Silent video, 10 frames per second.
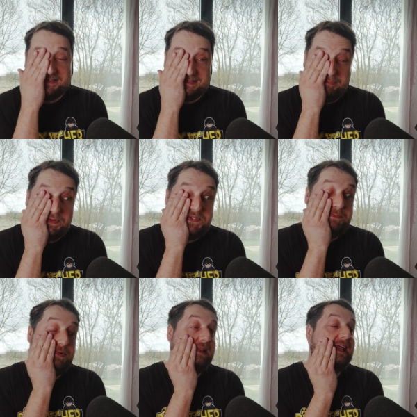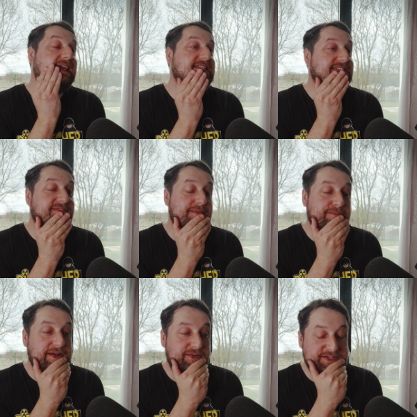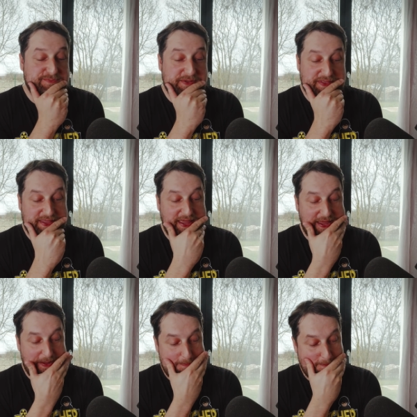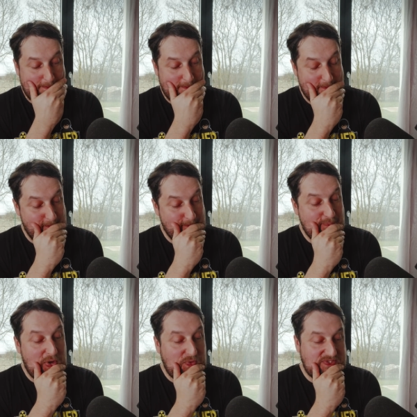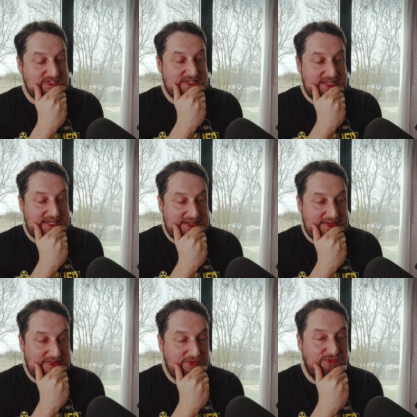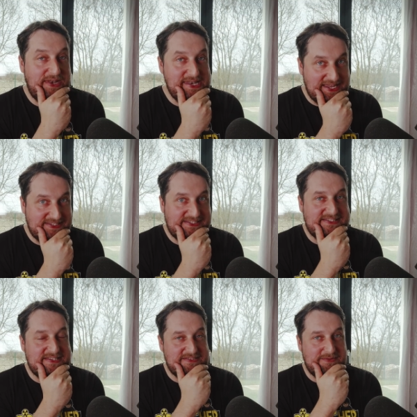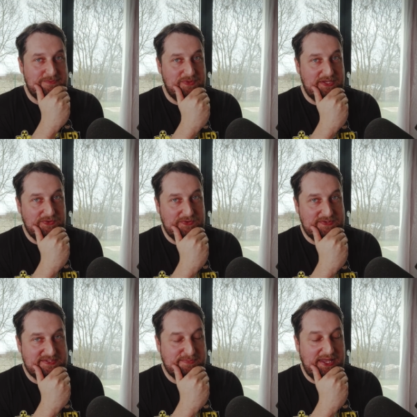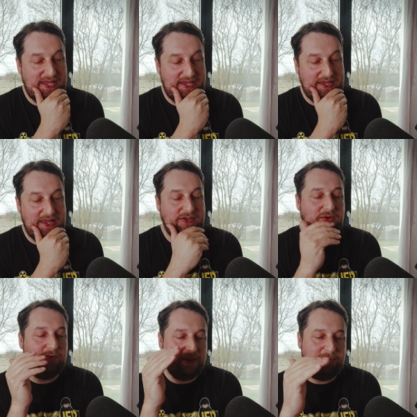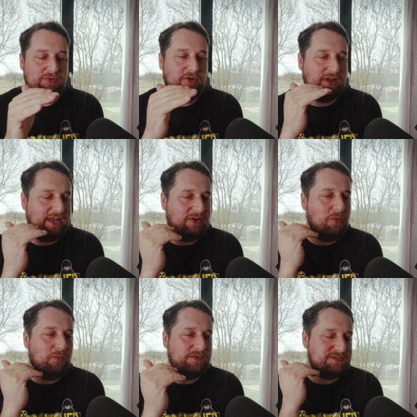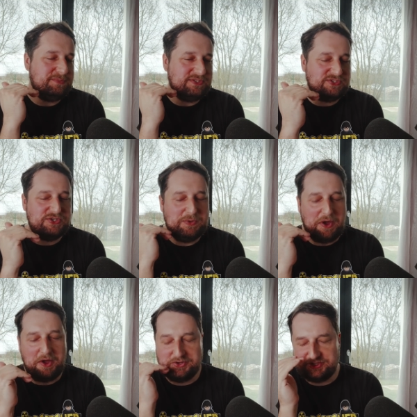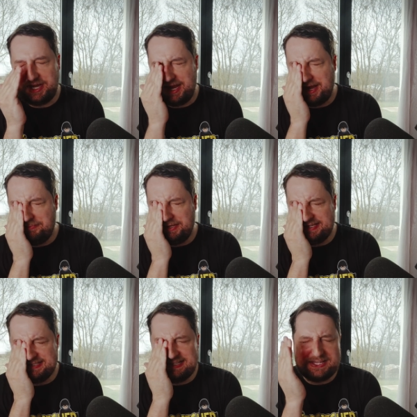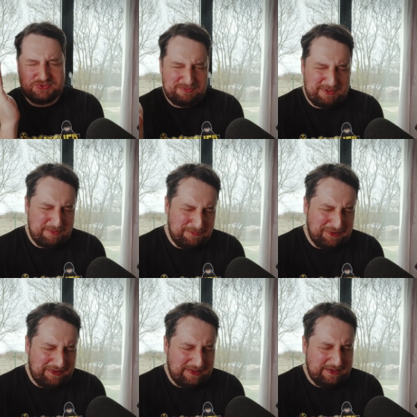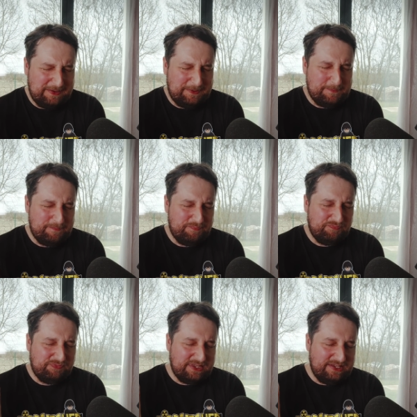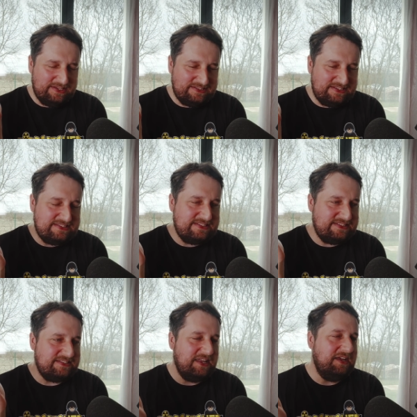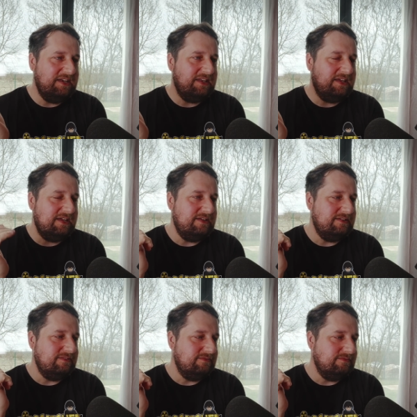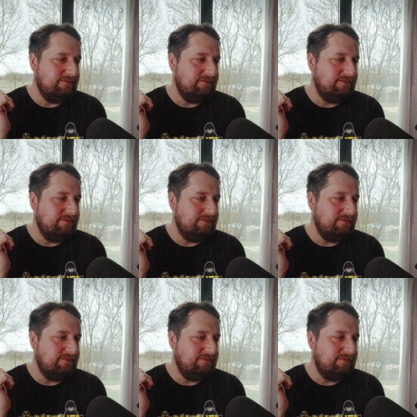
There's multiple layers of embarrassment there, mostly the fanaticism that you're displaying. And don't get me wrong, I don't want to be too harsh here, because let's remember, Sister Snyder